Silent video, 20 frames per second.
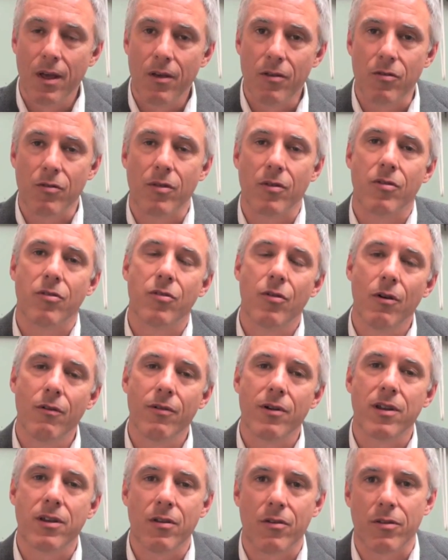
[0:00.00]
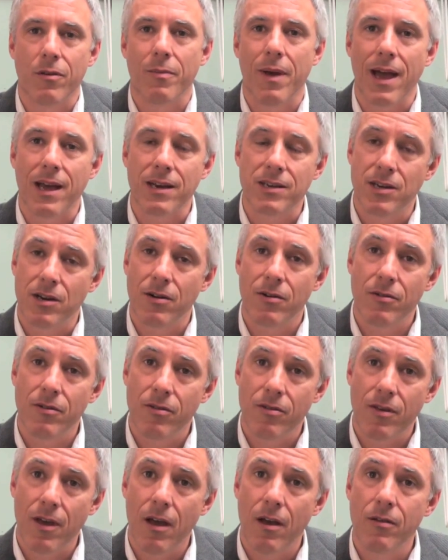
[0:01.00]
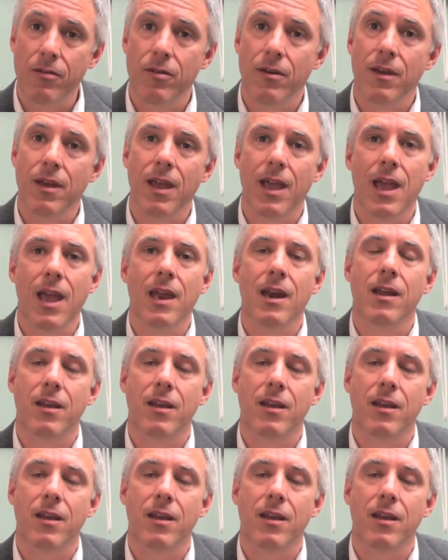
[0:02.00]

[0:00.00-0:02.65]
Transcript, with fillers: So the silver kills the bacterial cells and